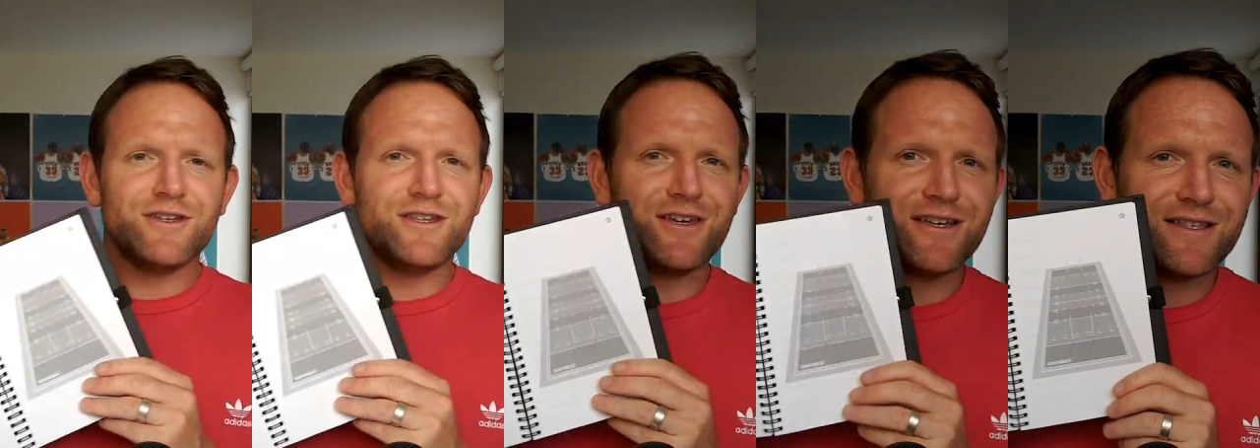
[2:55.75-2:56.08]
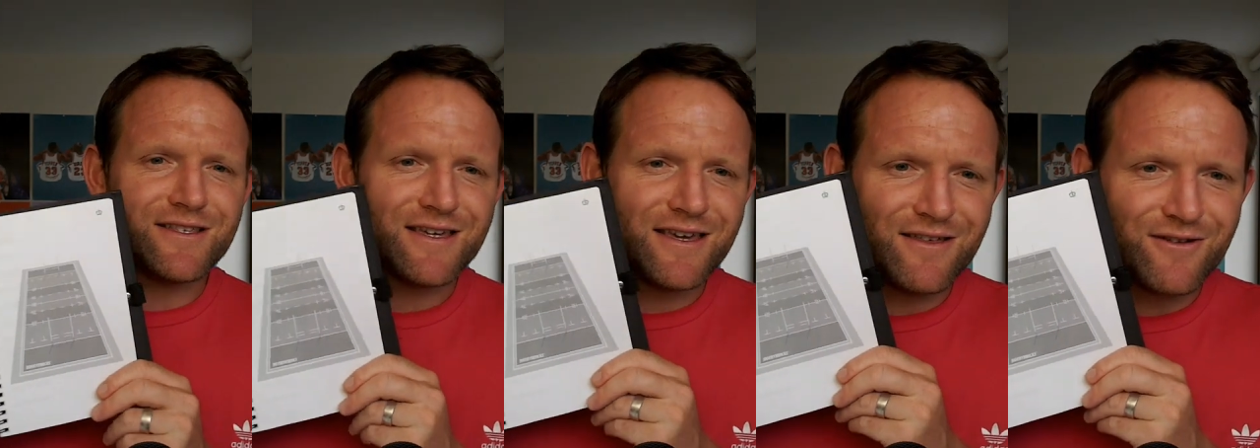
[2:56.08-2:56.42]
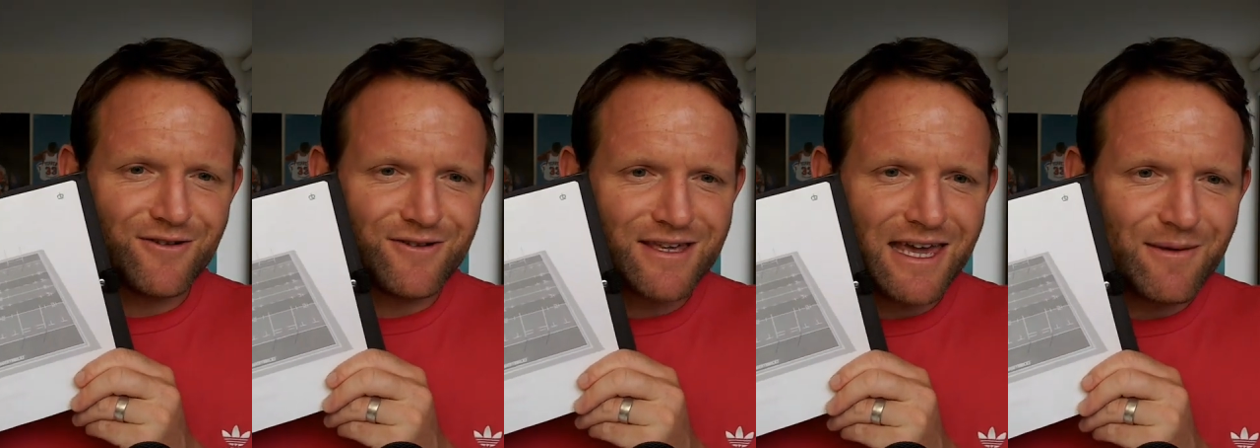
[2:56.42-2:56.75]
You can see there
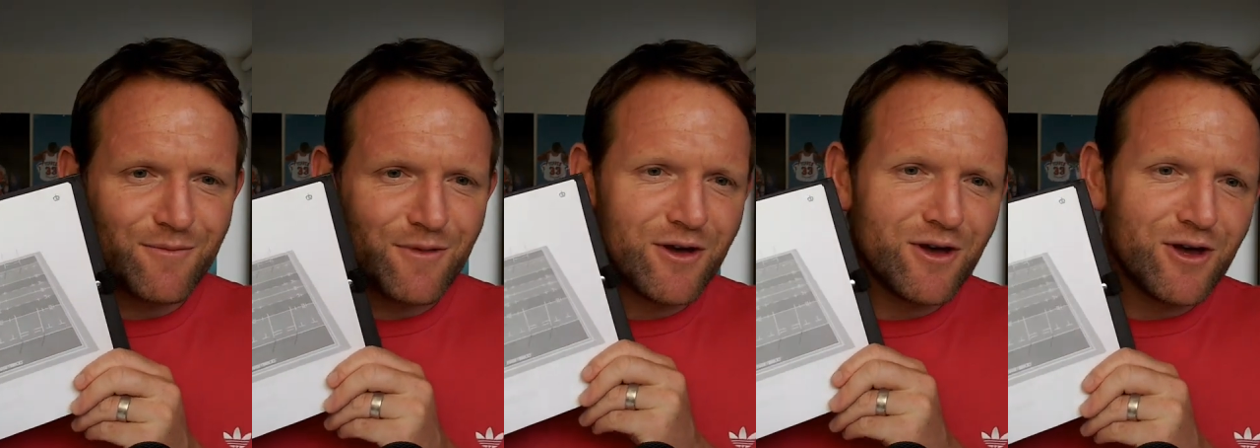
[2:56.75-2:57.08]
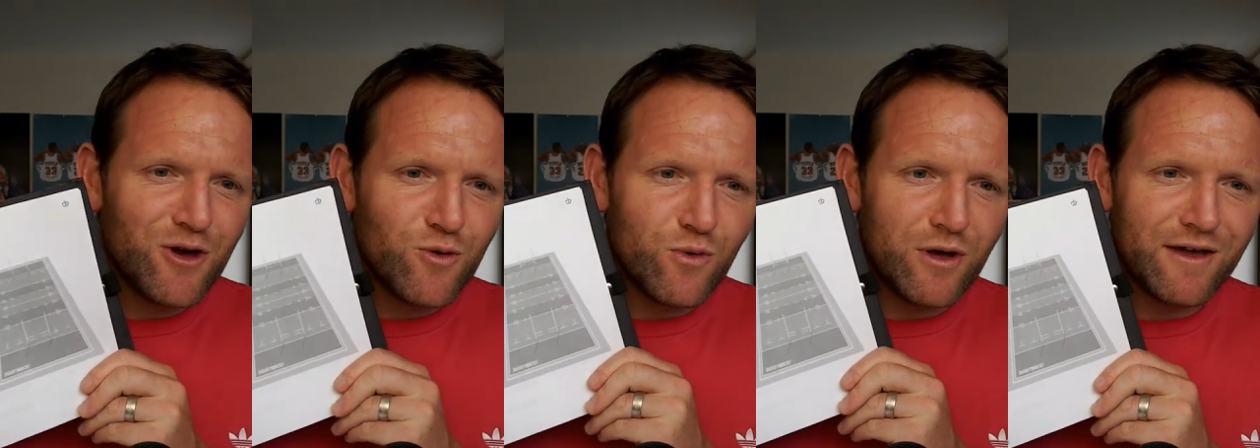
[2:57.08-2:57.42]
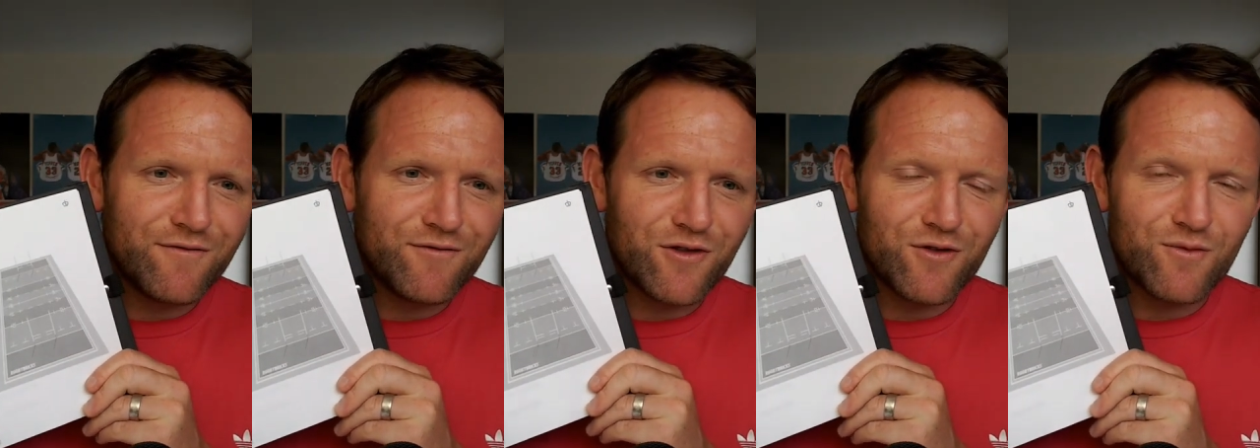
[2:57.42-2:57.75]
on camera we have
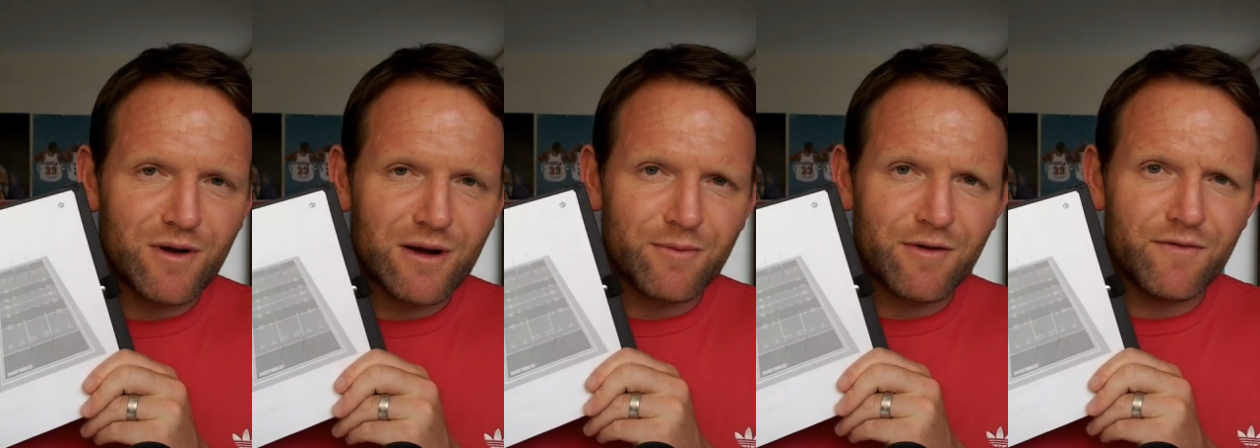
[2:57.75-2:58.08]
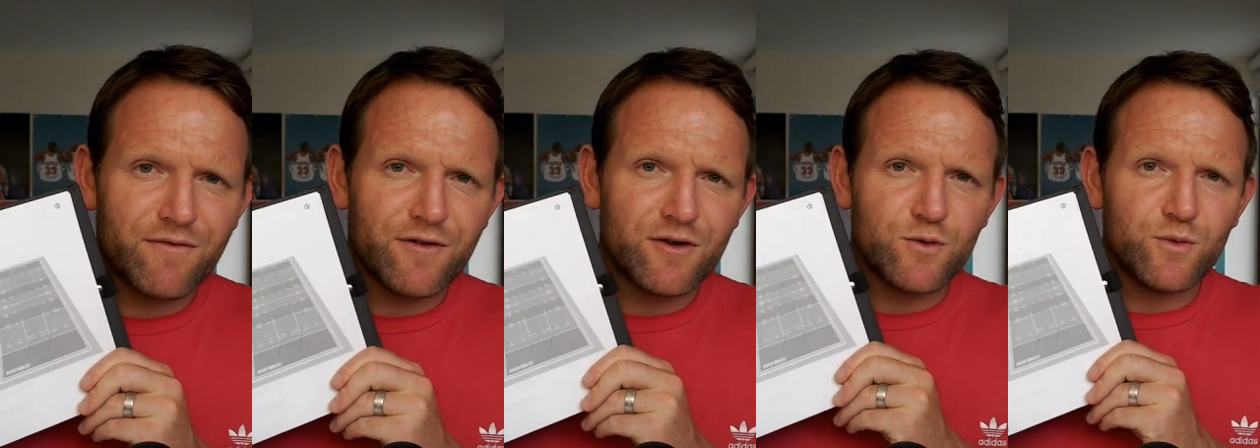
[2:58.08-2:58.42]
got the rugby field,